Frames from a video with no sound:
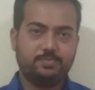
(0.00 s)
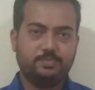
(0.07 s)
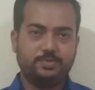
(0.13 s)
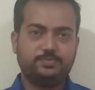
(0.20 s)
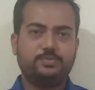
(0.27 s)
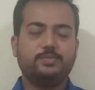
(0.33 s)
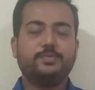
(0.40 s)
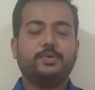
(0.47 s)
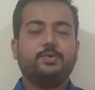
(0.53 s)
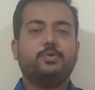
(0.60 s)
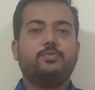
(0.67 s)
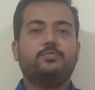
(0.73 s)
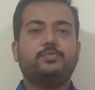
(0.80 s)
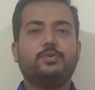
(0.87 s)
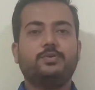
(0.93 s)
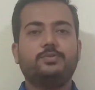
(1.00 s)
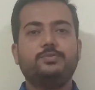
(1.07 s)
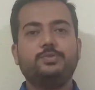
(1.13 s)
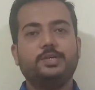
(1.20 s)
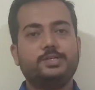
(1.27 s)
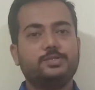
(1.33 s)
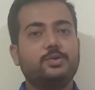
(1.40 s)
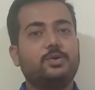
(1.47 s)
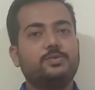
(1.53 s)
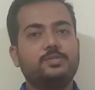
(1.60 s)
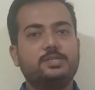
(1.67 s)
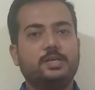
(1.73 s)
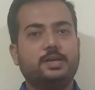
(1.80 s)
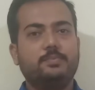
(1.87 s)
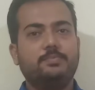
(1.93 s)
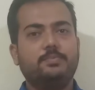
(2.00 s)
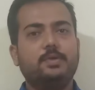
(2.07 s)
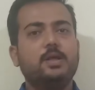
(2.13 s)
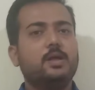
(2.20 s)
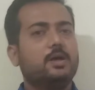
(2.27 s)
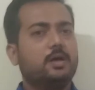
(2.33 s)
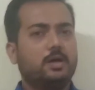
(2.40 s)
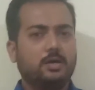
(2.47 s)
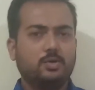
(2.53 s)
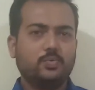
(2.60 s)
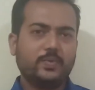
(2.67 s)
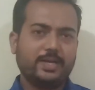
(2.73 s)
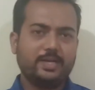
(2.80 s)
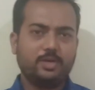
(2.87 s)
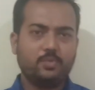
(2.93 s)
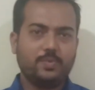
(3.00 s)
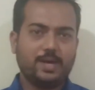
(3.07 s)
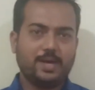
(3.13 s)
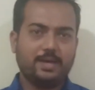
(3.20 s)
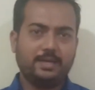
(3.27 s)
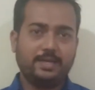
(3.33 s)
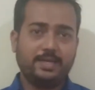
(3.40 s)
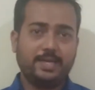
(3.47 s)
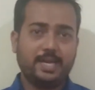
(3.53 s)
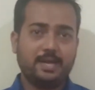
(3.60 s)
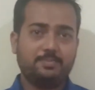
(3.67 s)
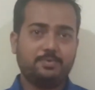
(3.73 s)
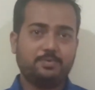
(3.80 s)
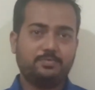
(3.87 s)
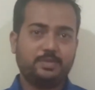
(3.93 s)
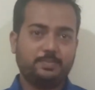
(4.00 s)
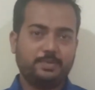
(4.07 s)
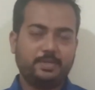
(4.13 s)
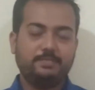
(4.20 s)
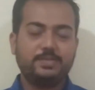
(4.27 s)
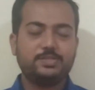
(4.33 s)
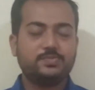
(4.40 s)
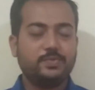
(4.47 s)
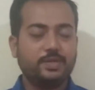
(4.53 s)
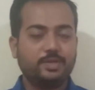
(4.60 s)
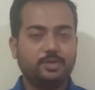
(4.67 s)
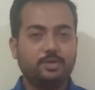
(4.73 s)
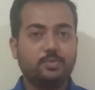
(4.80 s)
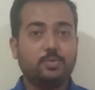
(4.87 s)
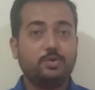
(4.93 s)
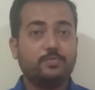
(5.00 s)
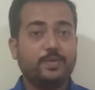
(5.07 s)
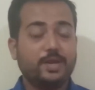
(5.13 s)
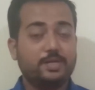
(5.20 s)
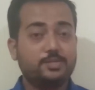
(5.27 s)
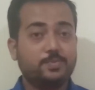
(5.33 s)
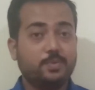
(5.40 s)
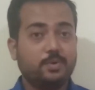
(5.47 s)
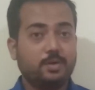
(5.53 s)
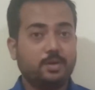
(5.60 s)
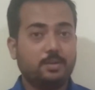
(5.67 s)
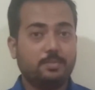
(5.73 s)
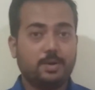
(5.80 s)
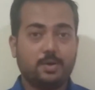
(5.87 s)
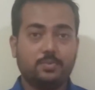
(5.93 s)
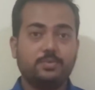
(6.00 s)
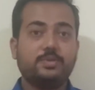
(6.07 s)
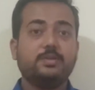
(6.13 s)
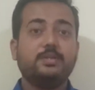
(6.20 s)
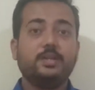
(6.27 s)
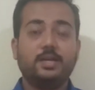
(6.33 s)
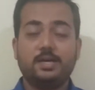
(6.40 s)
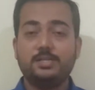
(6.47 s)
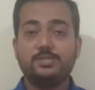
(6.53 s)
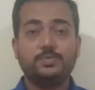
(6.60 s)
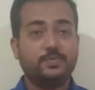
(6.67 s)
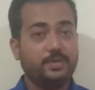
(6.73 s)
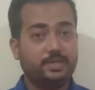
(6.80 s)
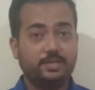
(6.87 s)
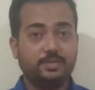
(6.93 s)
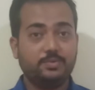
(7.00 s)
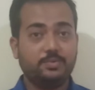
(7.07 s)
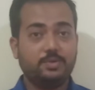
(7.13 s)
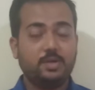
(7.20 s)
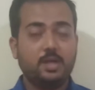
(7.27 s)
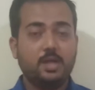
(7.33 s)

Before we go for today's concept, a quick recap of the previous video, what we had spoken about in the last video.